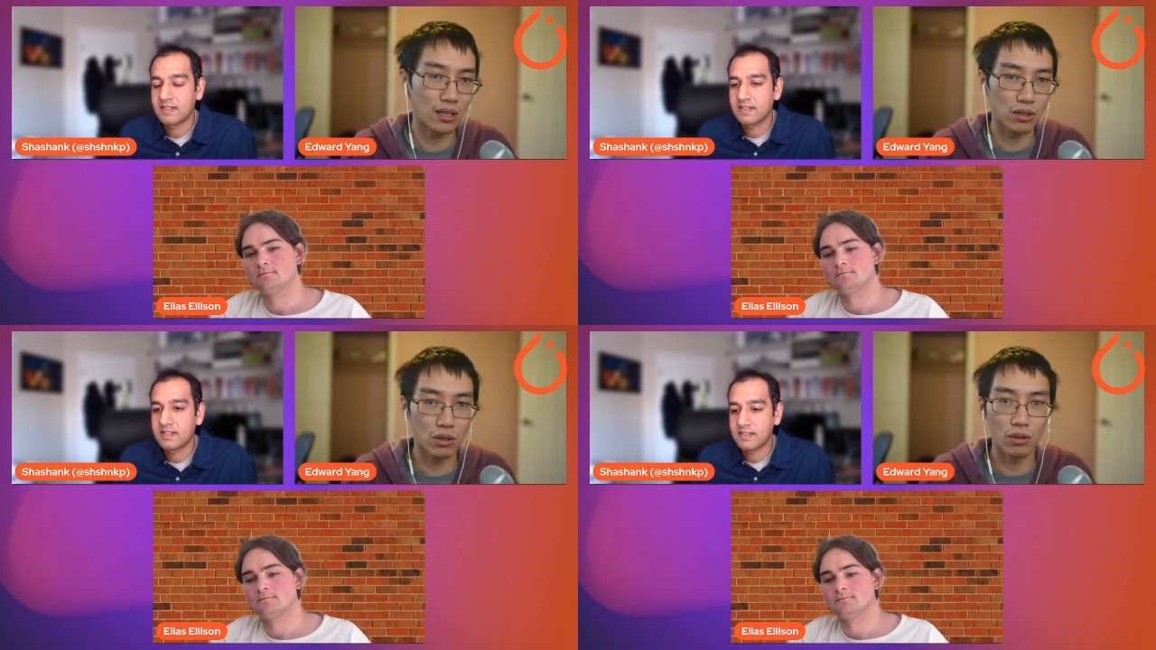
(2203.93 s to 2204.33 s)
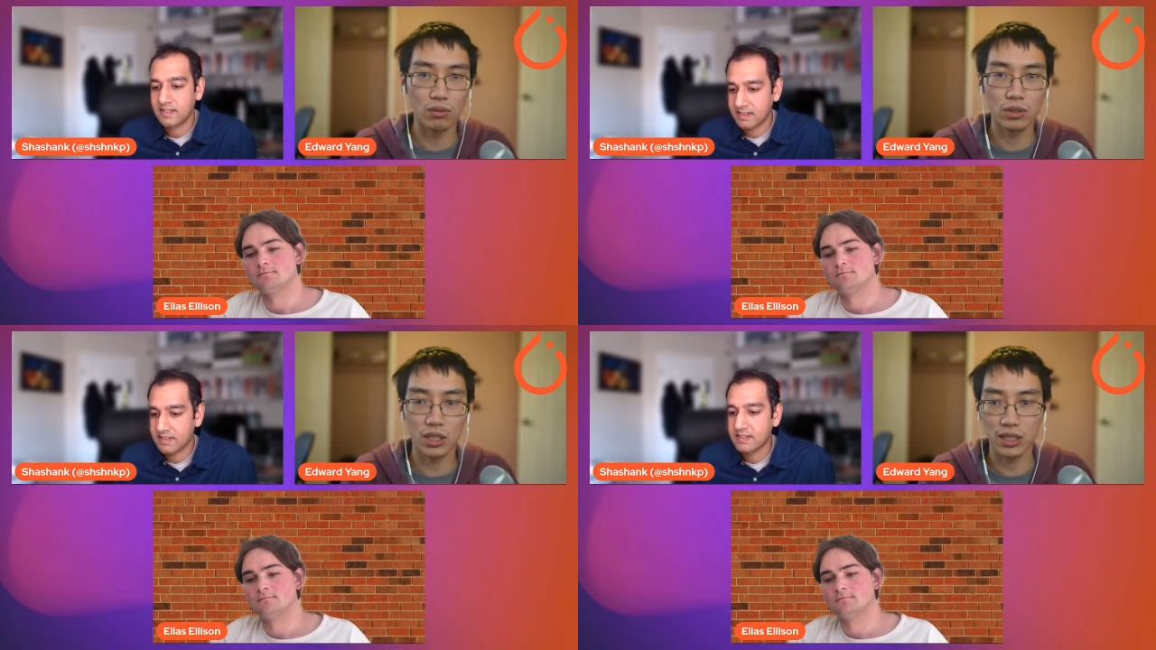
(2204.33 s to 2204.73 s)
Speaker 1: You'll
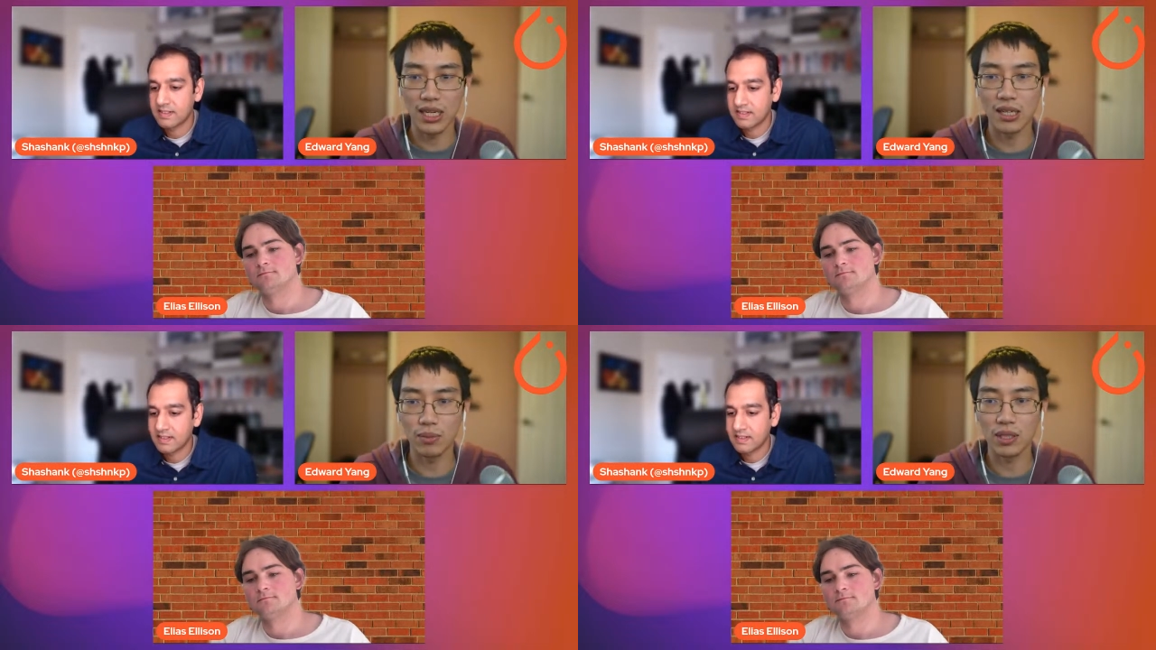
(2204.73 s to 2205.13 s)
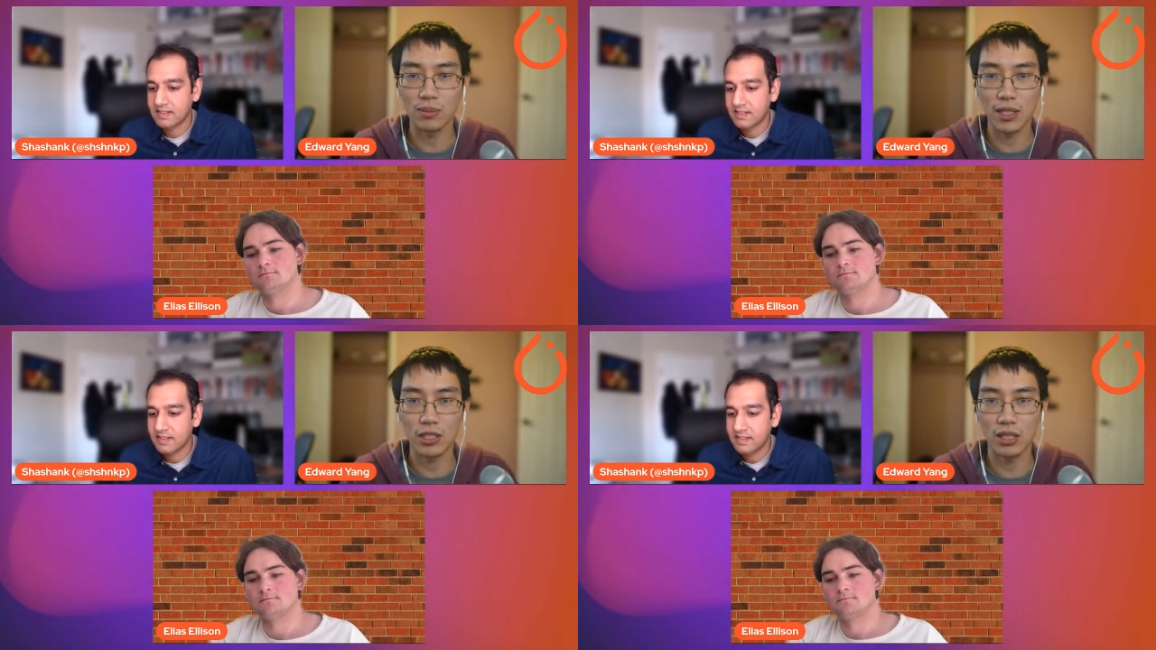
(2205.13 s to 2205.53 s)
just end up with a
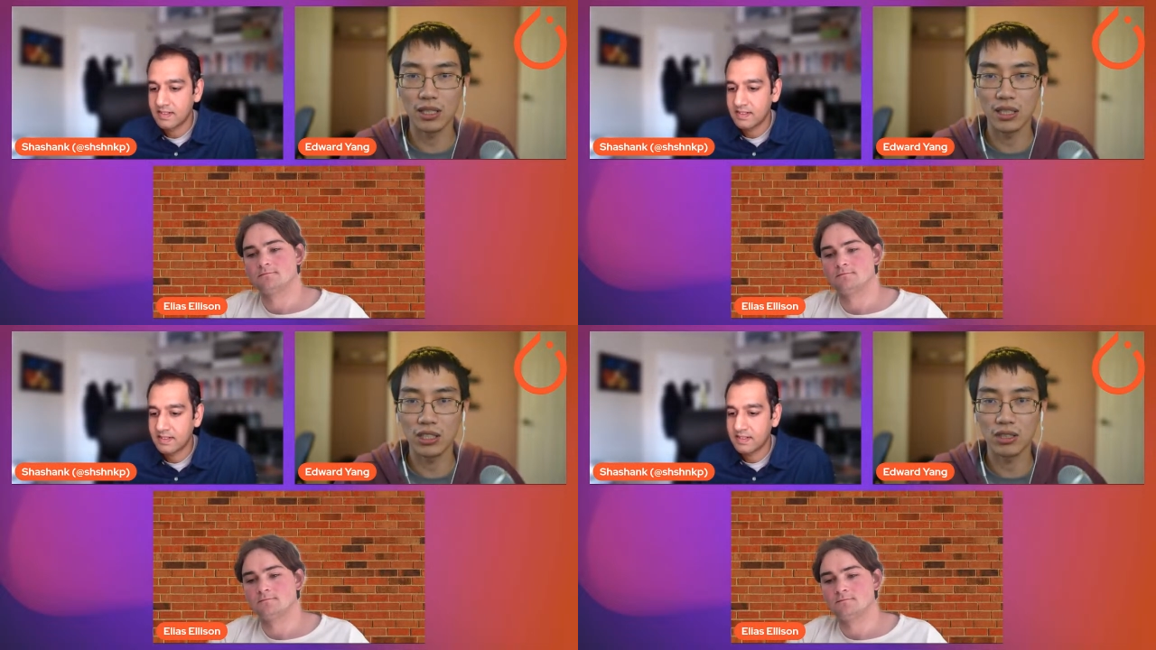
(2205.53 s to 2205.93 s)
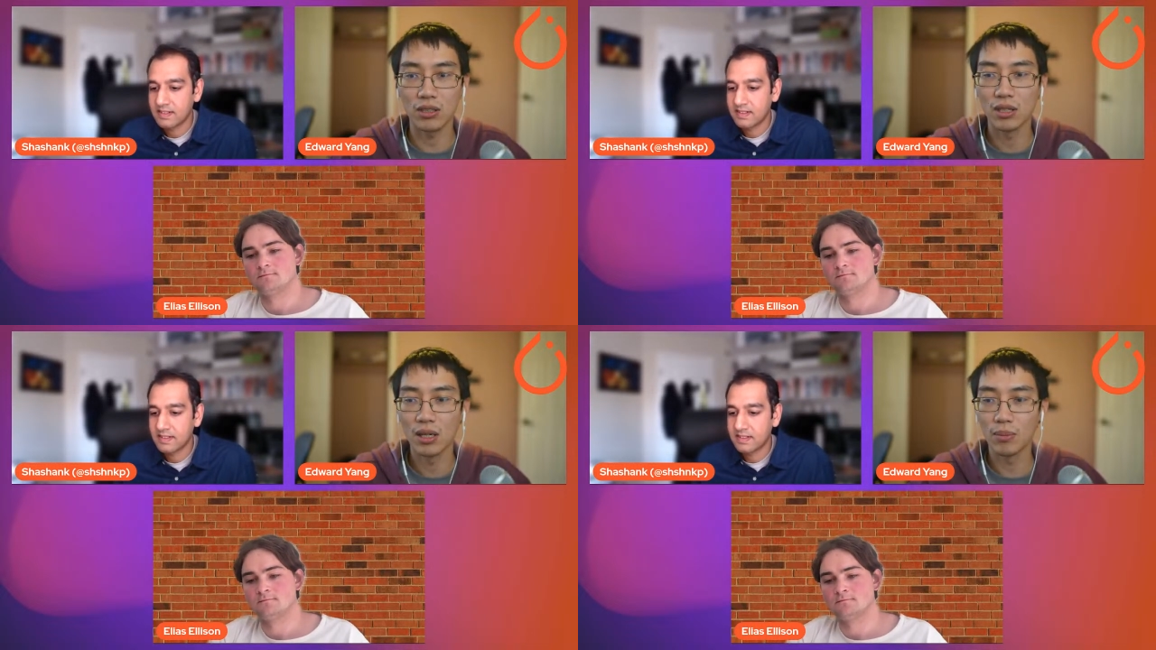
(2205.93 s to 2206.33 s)
specialization
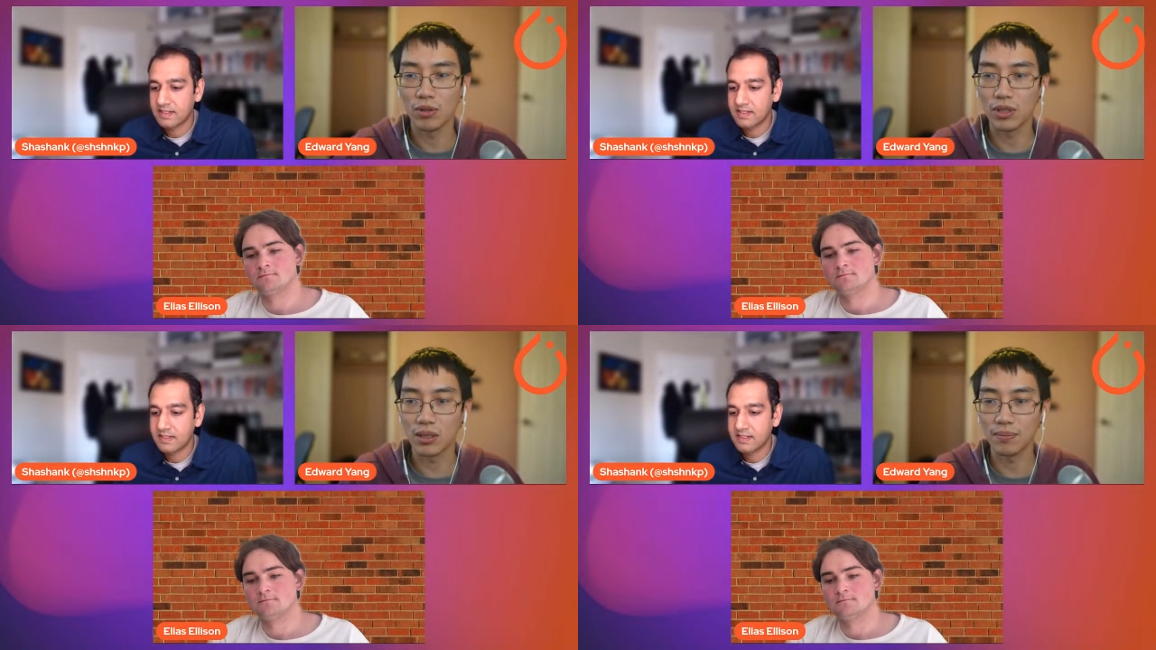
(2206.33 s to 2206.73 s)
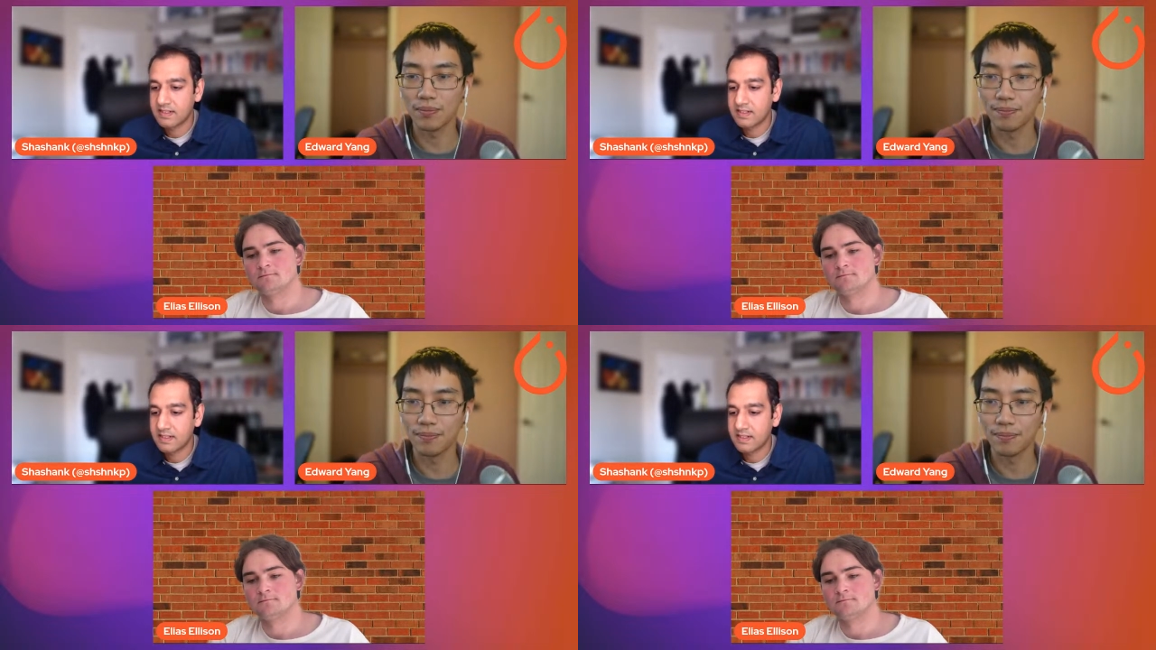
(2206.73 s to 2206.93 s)
per dim.